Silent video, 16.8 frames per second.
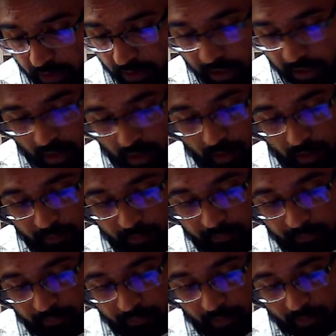and all,
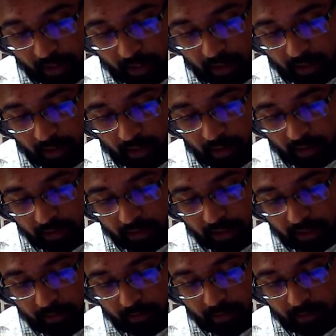some
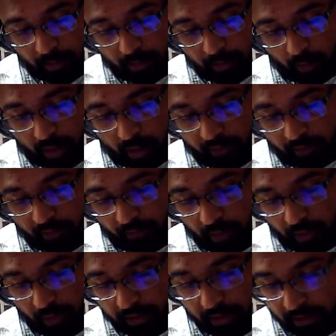important fuels
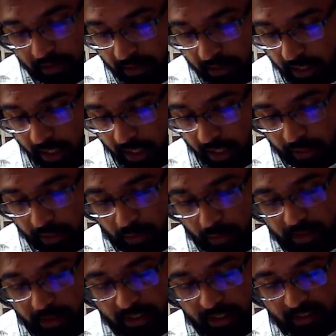that are used
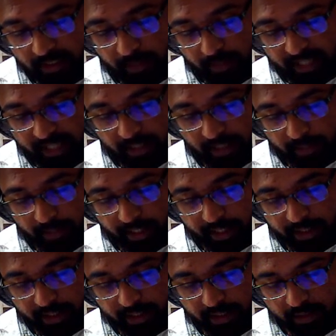in space applications.